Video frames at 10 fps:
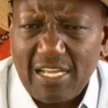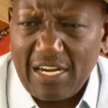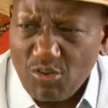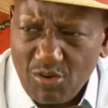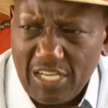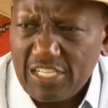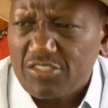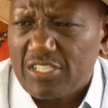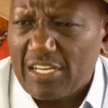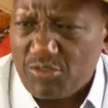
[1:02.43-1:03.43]
their
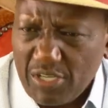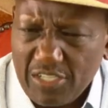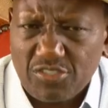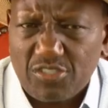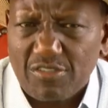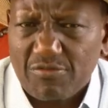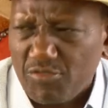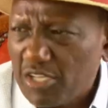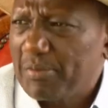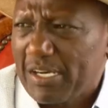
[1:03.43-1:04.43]
knowledge, their education
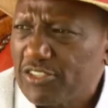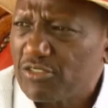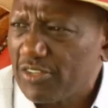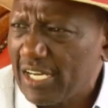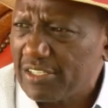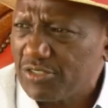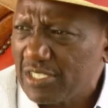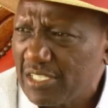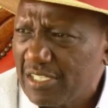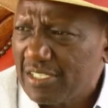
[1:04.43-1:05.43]
for the benefit of the
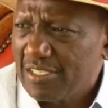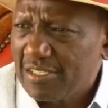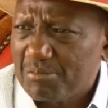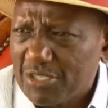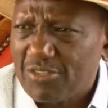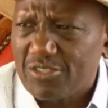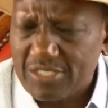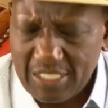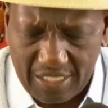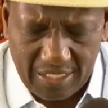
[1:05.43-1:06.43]
country,
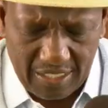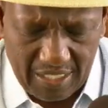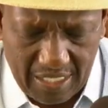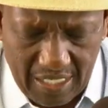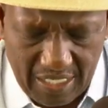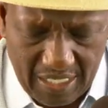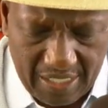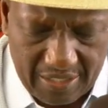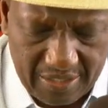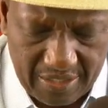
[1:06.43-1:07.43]
because uh, in any
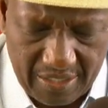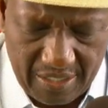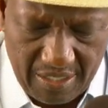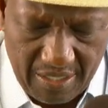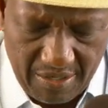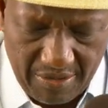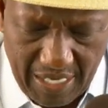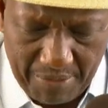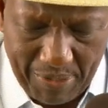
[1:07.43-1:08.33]
case, they are